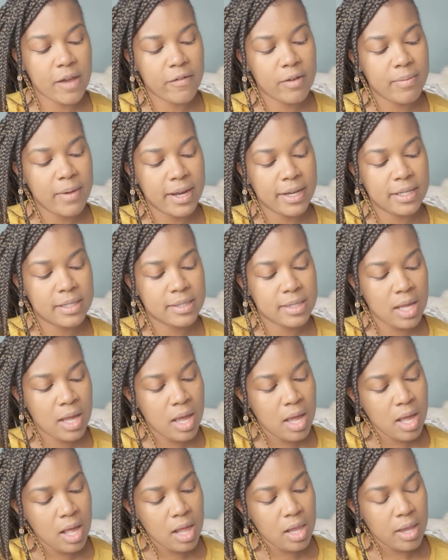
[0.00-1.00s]
everybody's
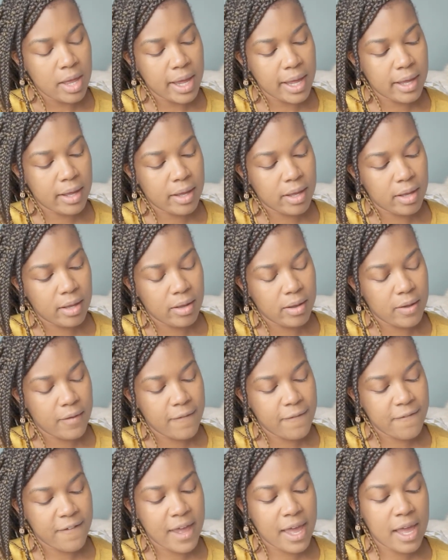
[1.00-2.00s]
like
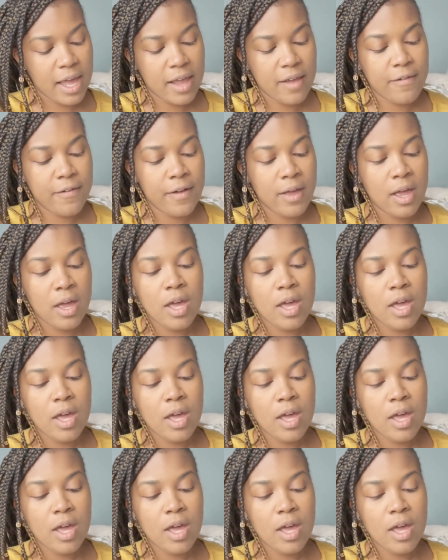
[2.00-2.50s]
fave.